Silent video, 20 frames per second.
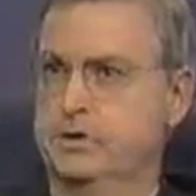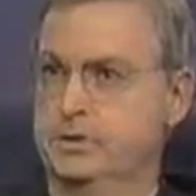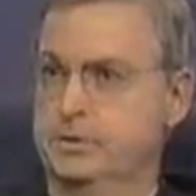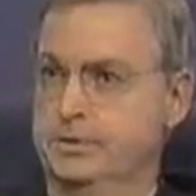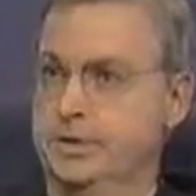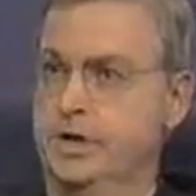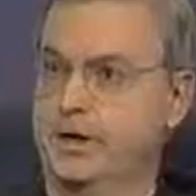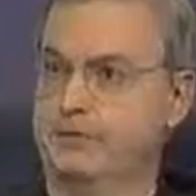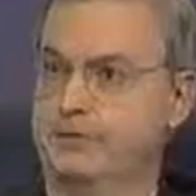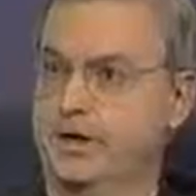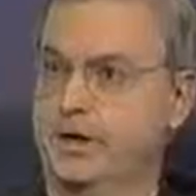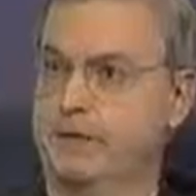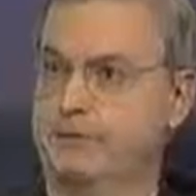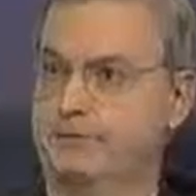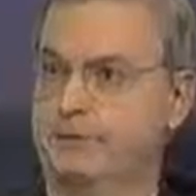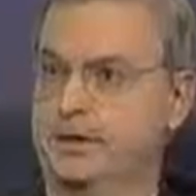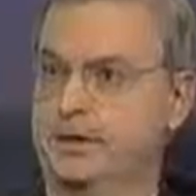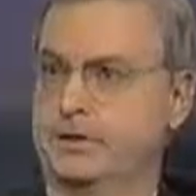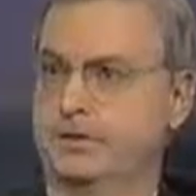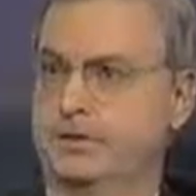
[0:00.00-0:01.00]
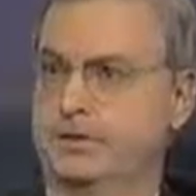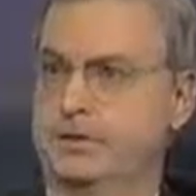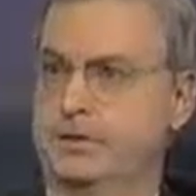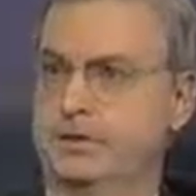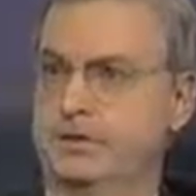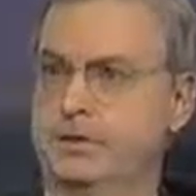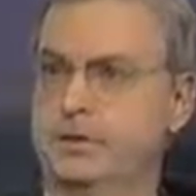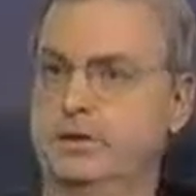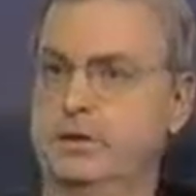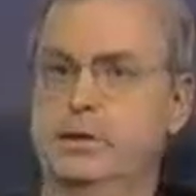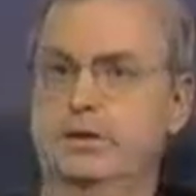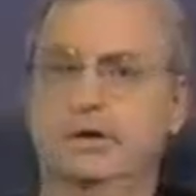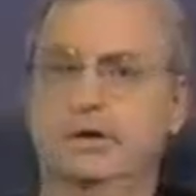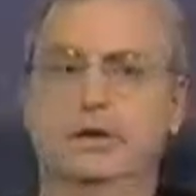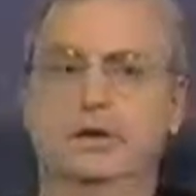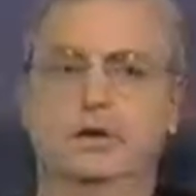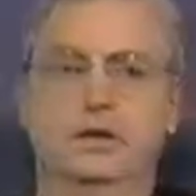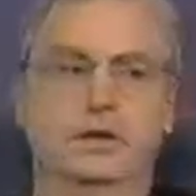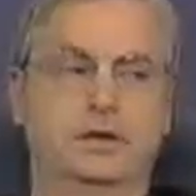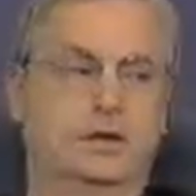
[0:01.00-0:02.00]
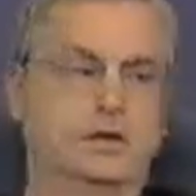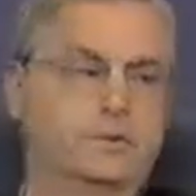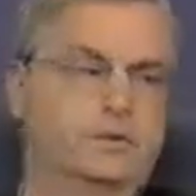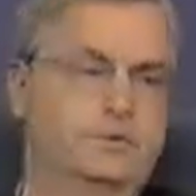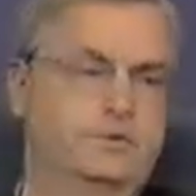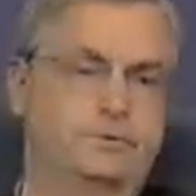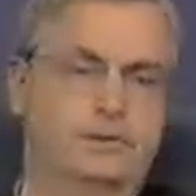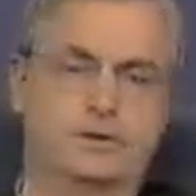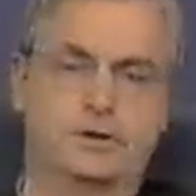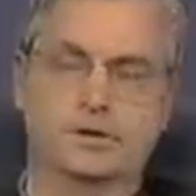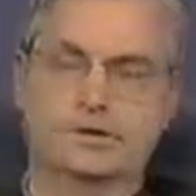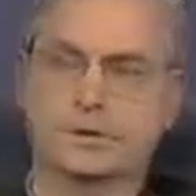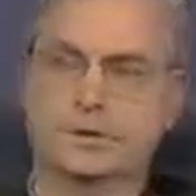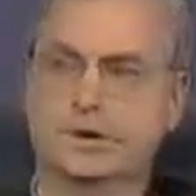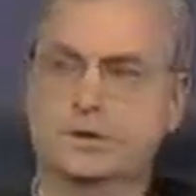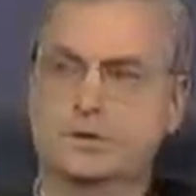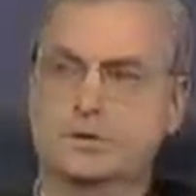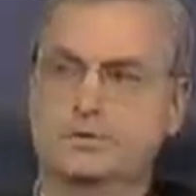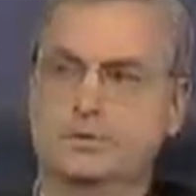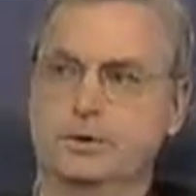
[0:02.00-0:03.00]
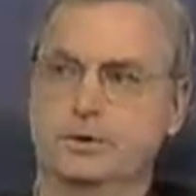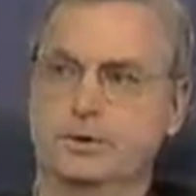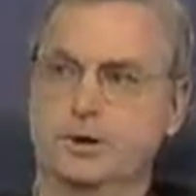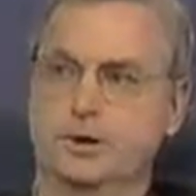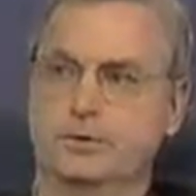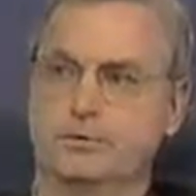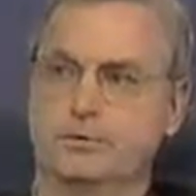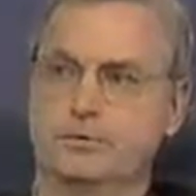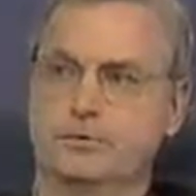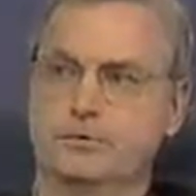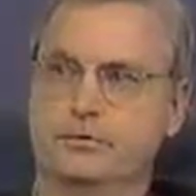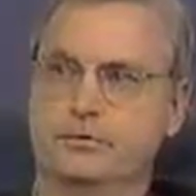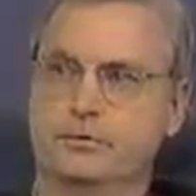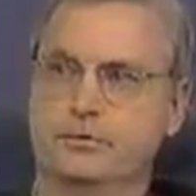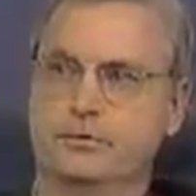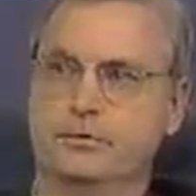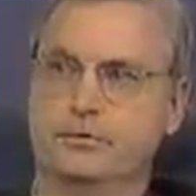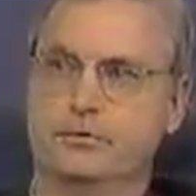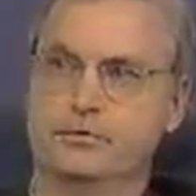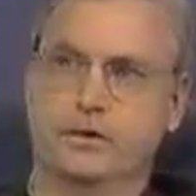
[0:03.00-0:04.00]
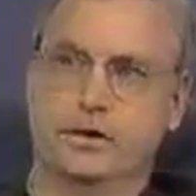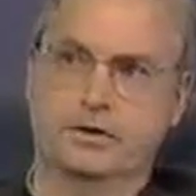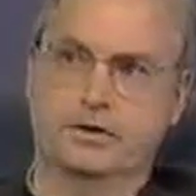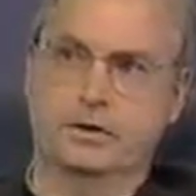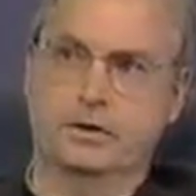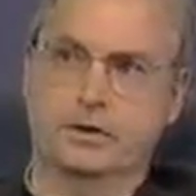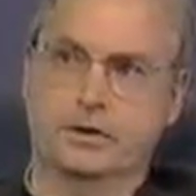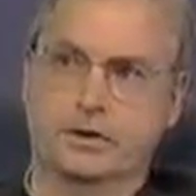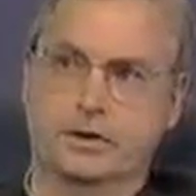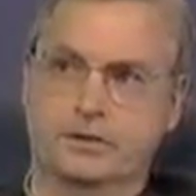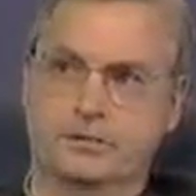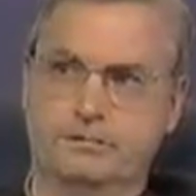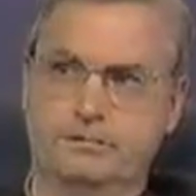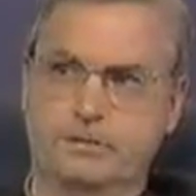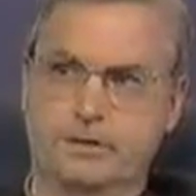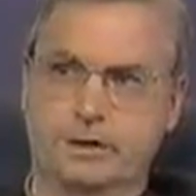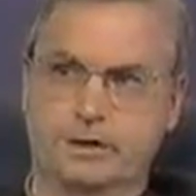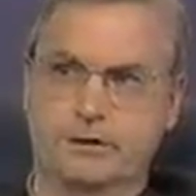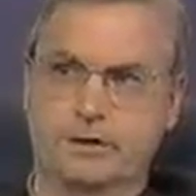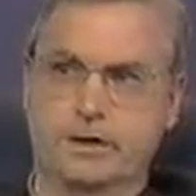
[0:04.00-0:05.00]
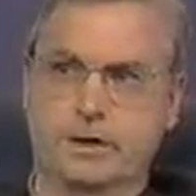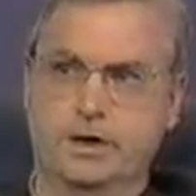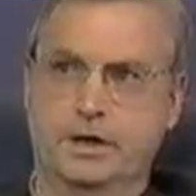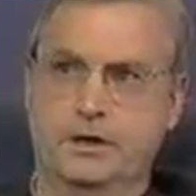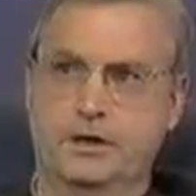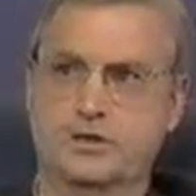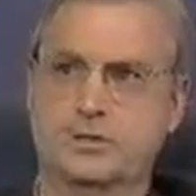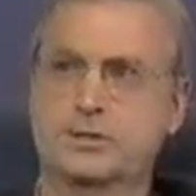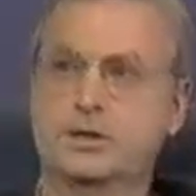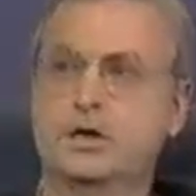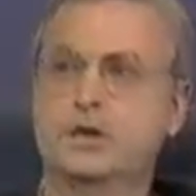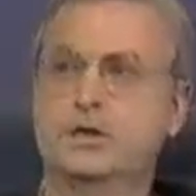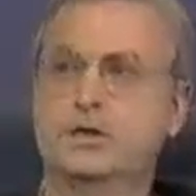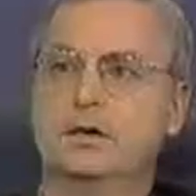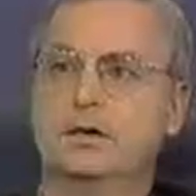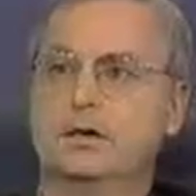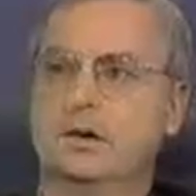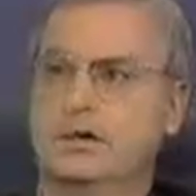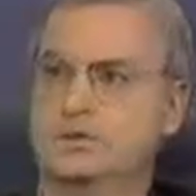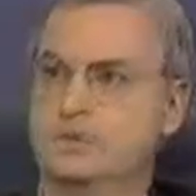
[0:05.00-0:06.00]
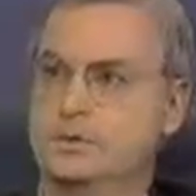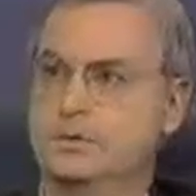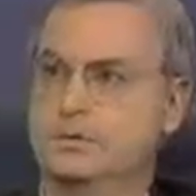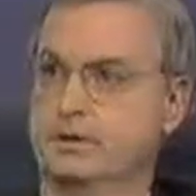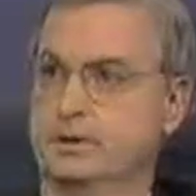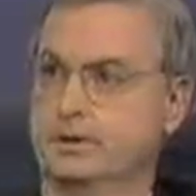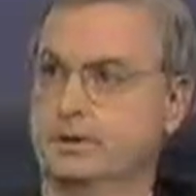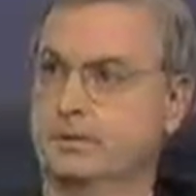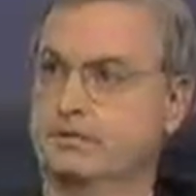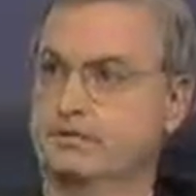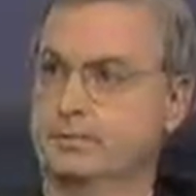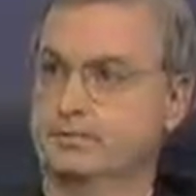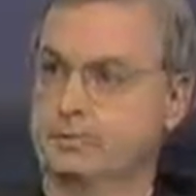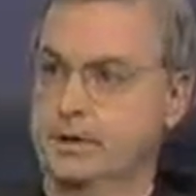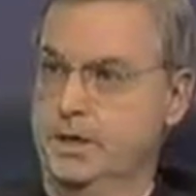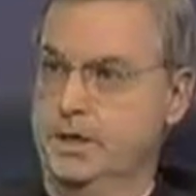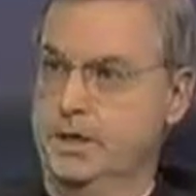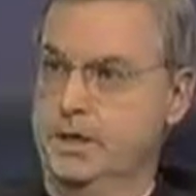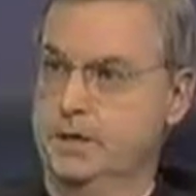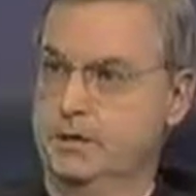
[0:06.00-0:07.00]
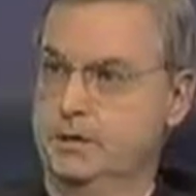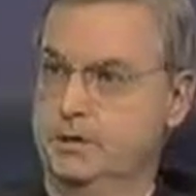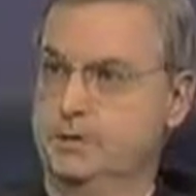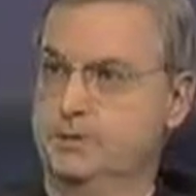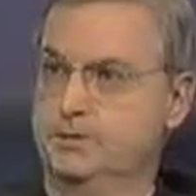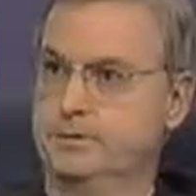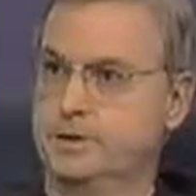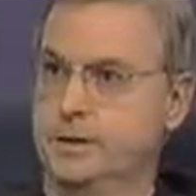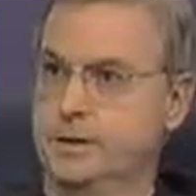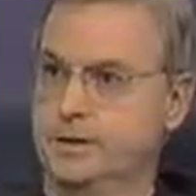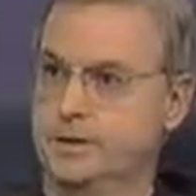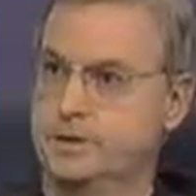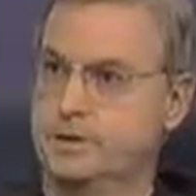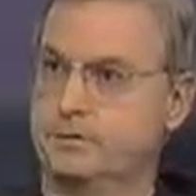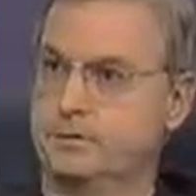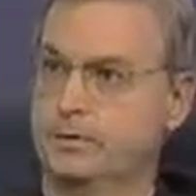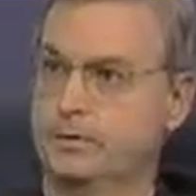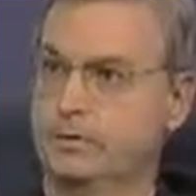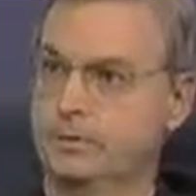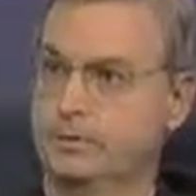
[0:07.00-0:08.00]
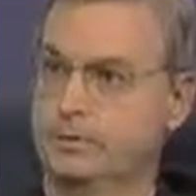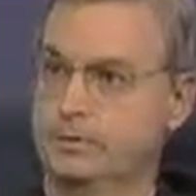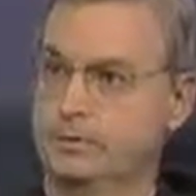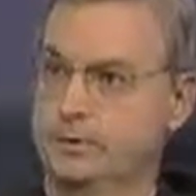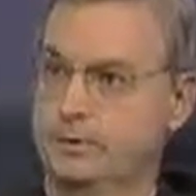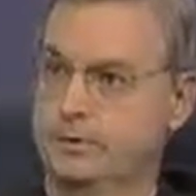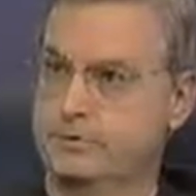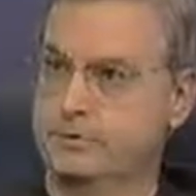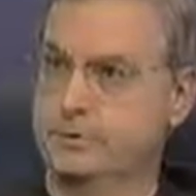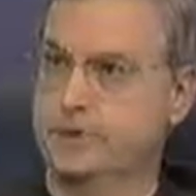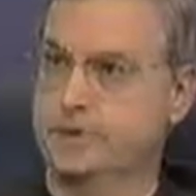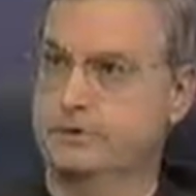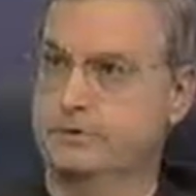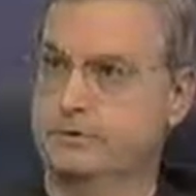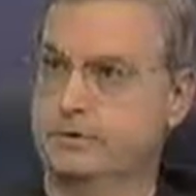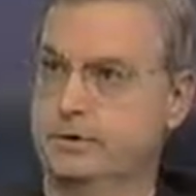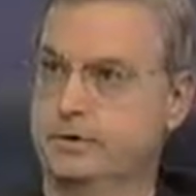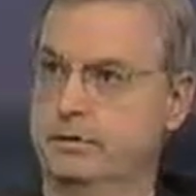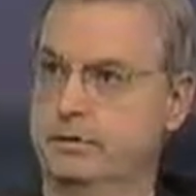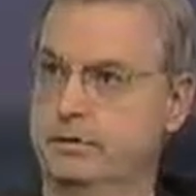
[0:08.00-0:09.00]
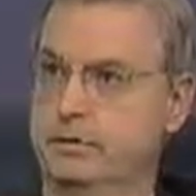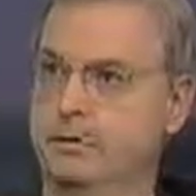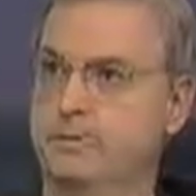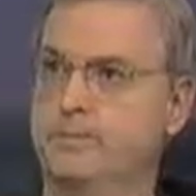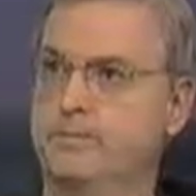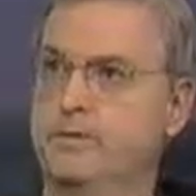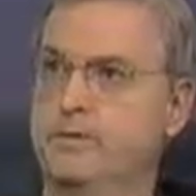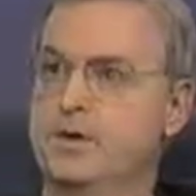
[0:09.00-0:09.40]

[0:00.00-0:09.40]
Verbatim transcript: You have to have that authority. And as Father Jenkins pointed out before, the authority that a father has comes directly from God. God is the one who gives that authority.